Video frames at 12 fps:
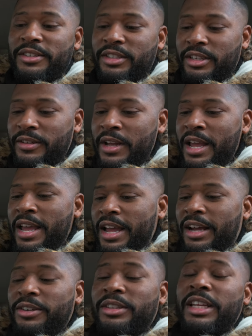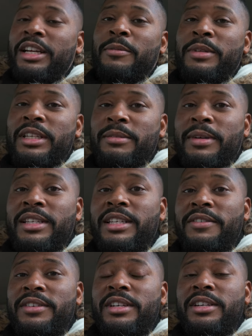So I don't think I'm going to need my
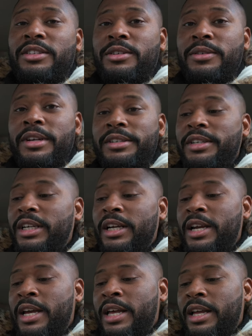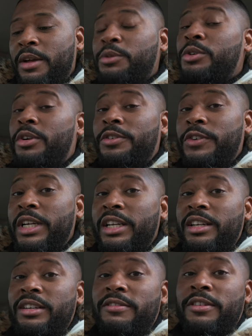70 to 200. I was going to rent
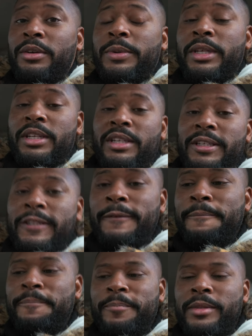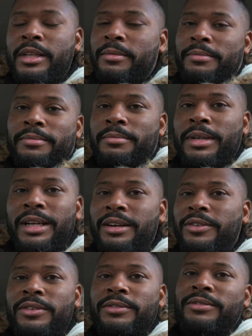it for the weekend, but I
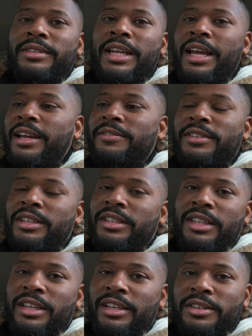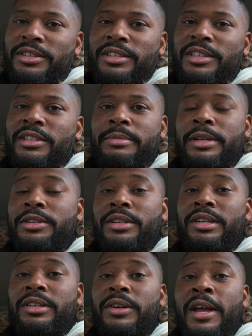don't have anything else special
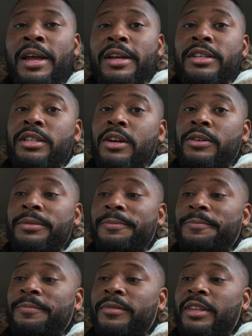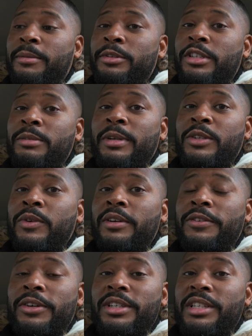to do. So I'm gonna use my
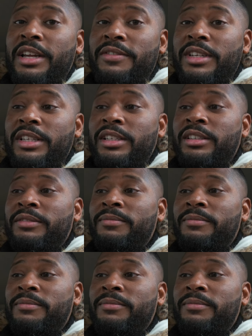24 to 70.